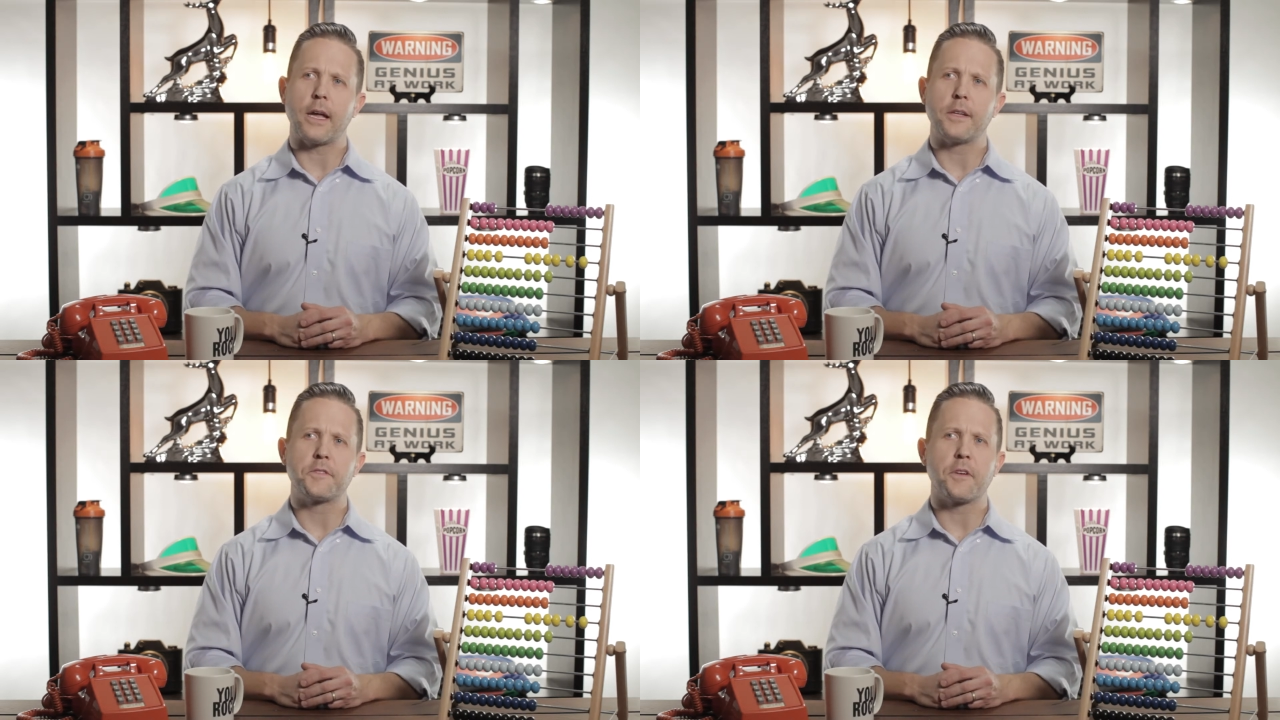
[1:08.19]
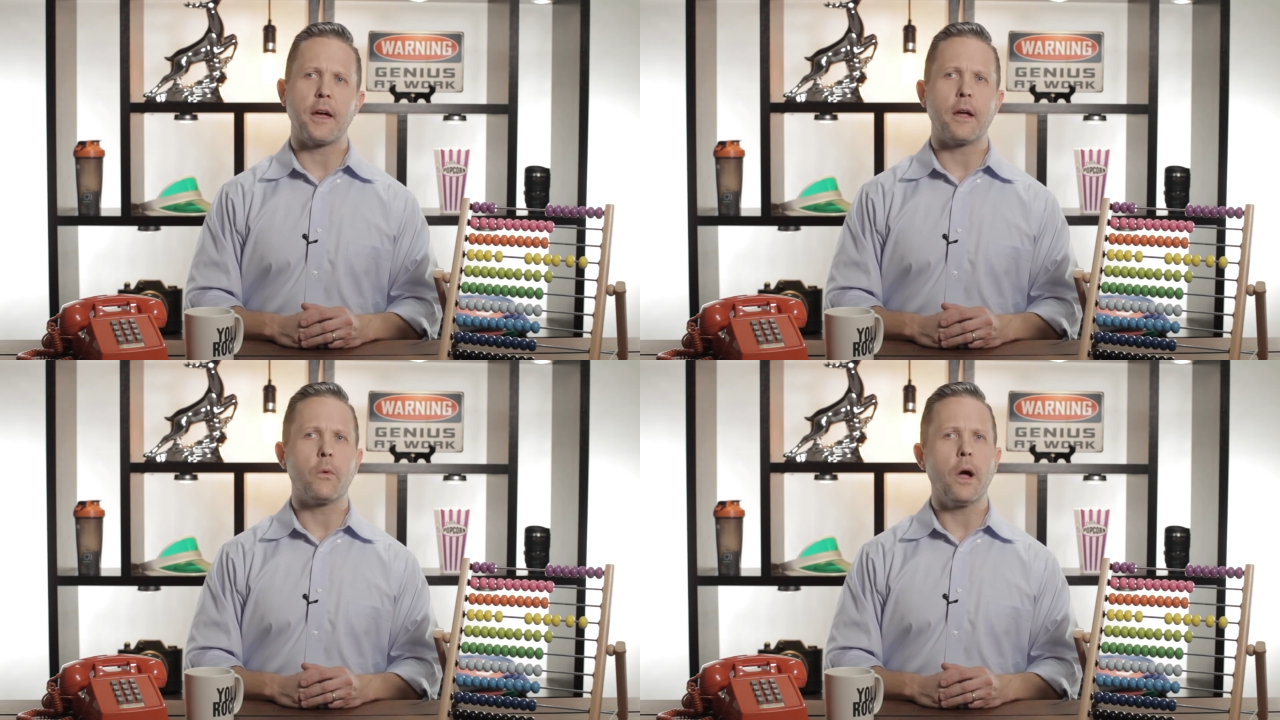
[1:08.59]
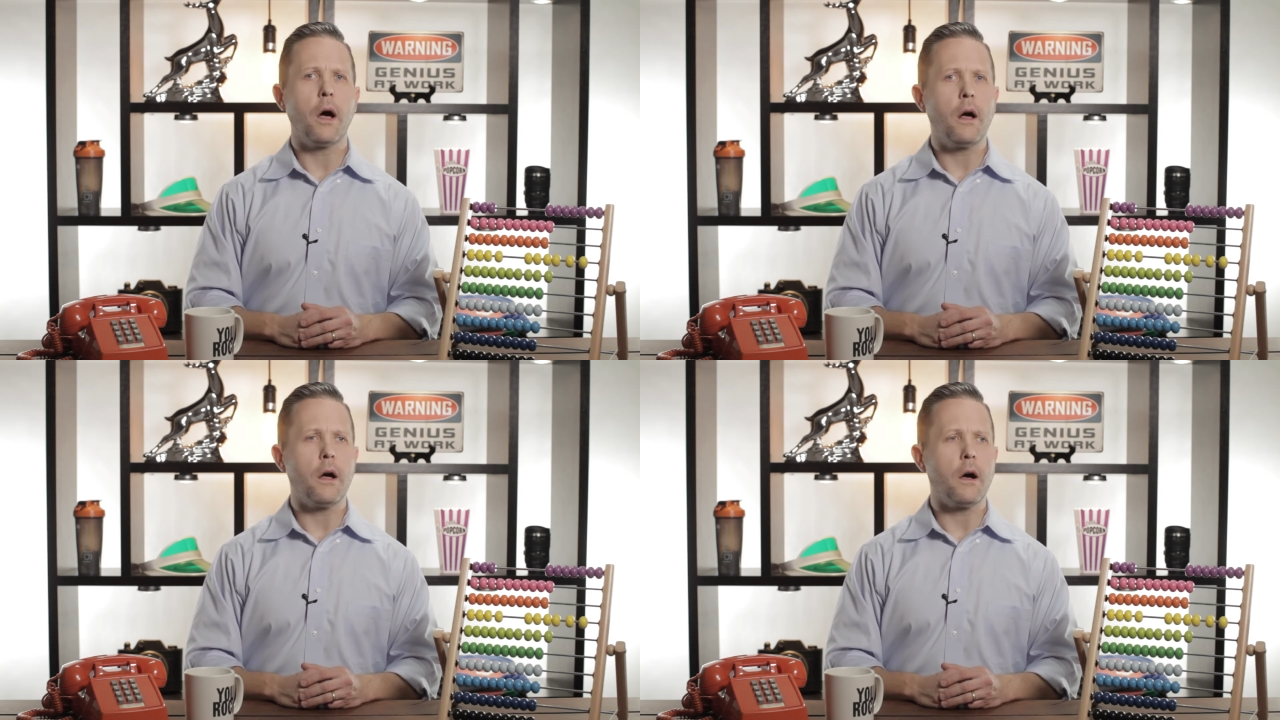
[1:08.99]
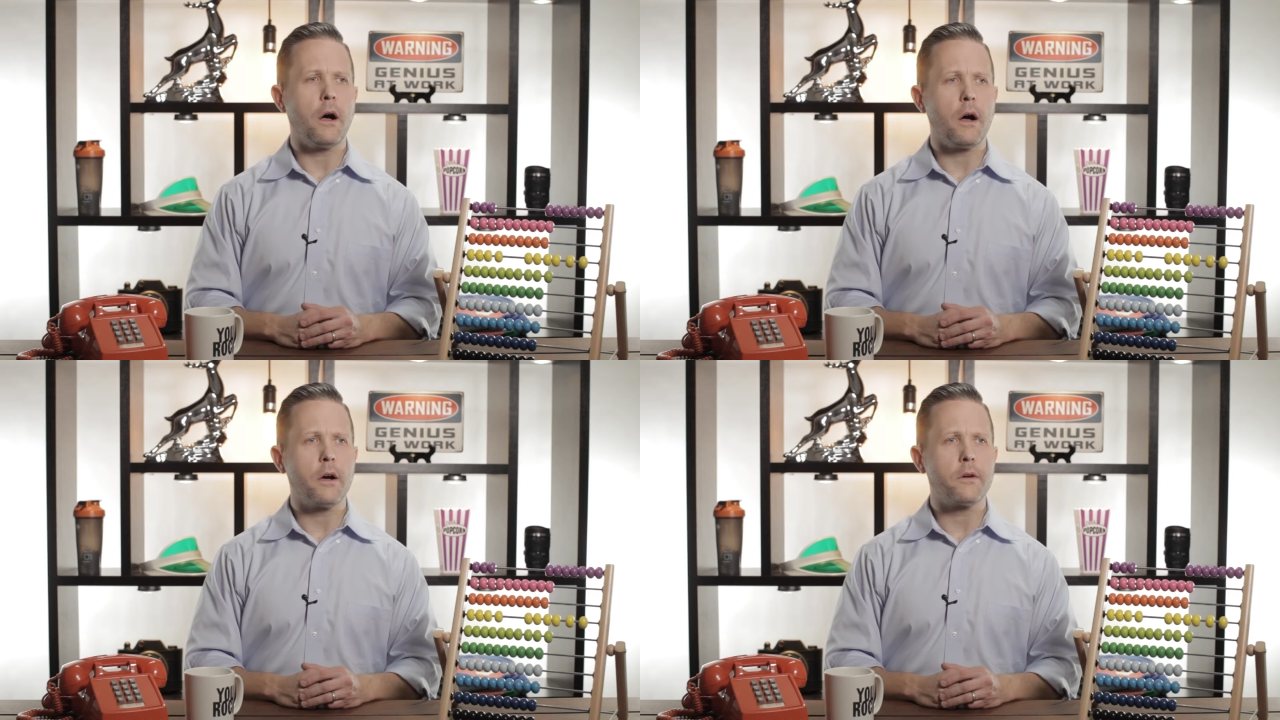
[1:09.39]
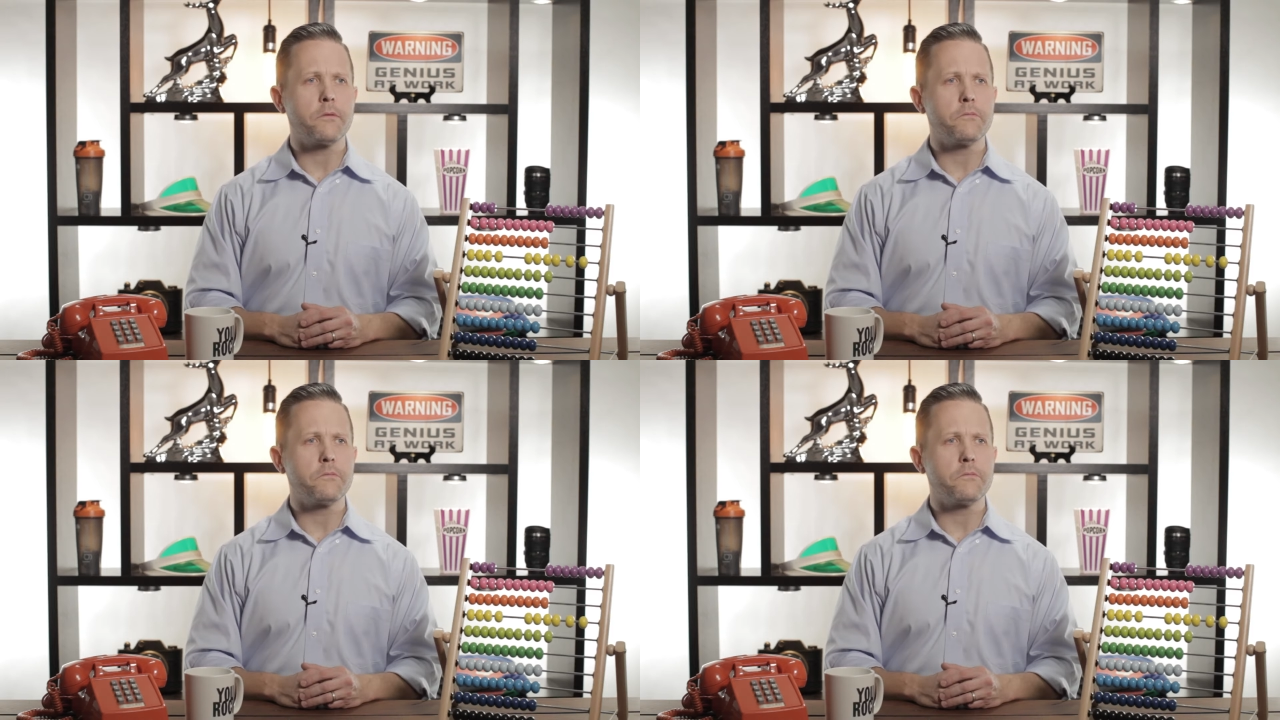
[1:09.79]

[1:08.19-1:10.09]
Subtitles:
and say, well,